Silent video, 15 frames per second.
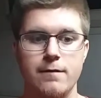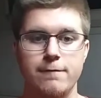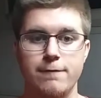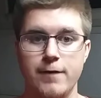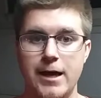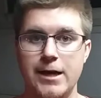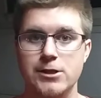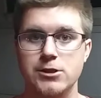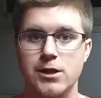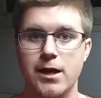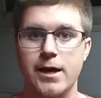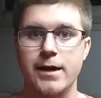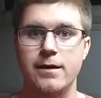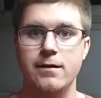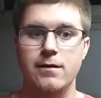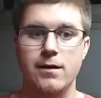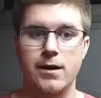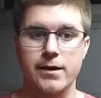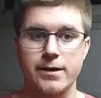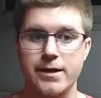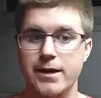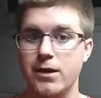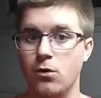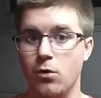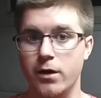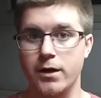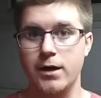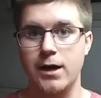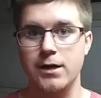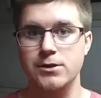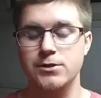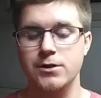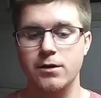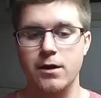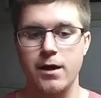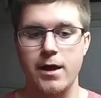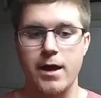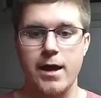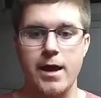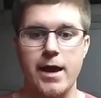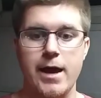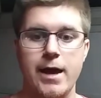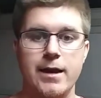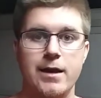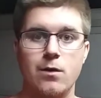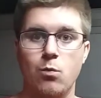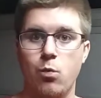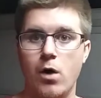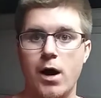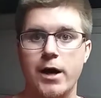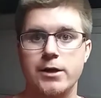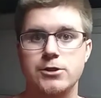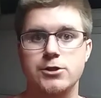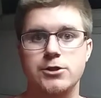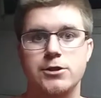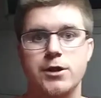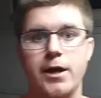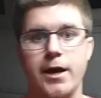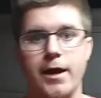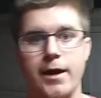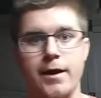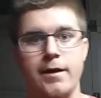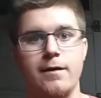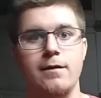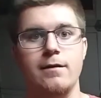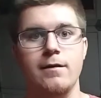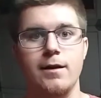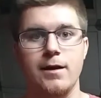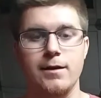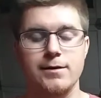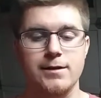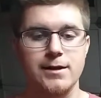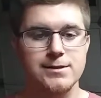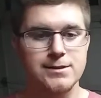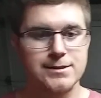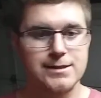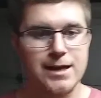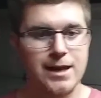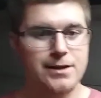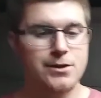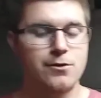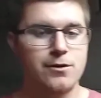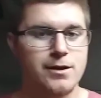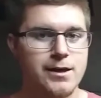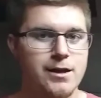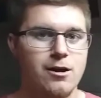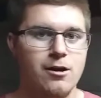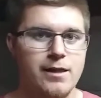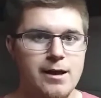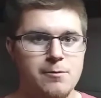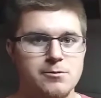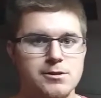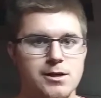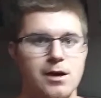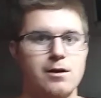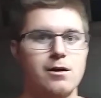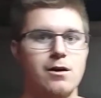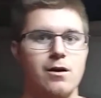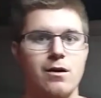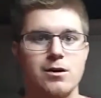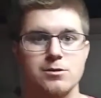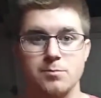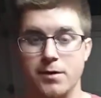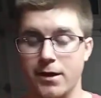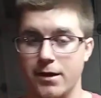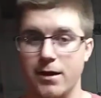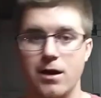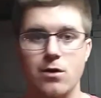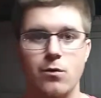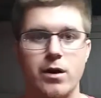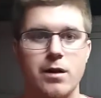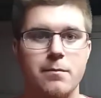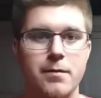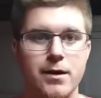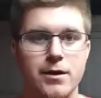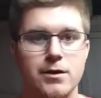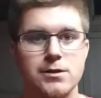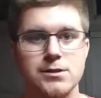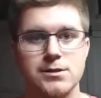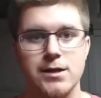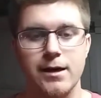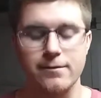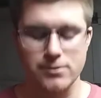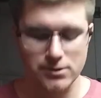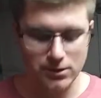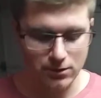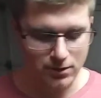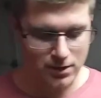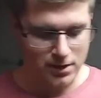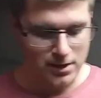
flashlight, a key organizer, and a watch. And it doesn't sound like you can get all that with the $100, but he got quite a bit of good stuff. So